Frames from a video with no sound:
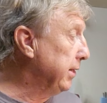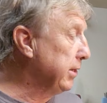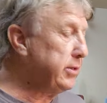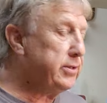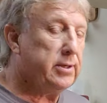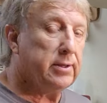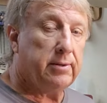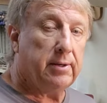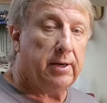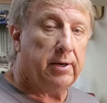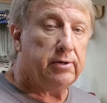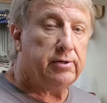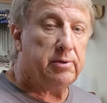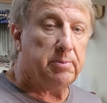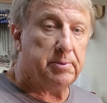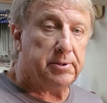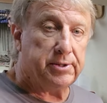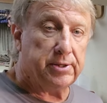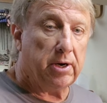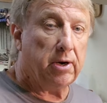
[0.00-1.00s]
here's a
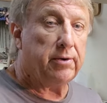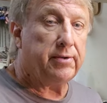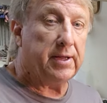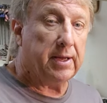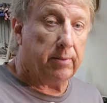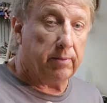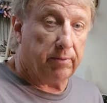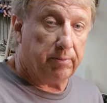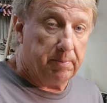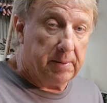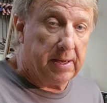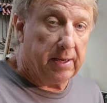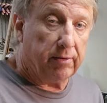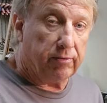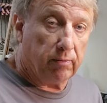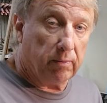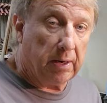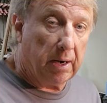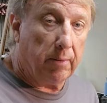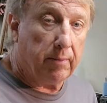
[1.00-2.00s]
bizarre thing with me.
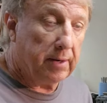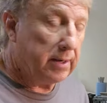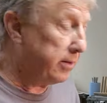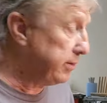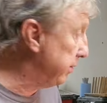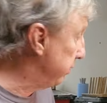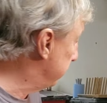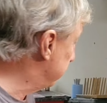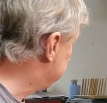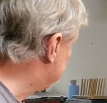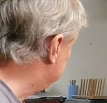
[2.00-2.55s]
So what I want to do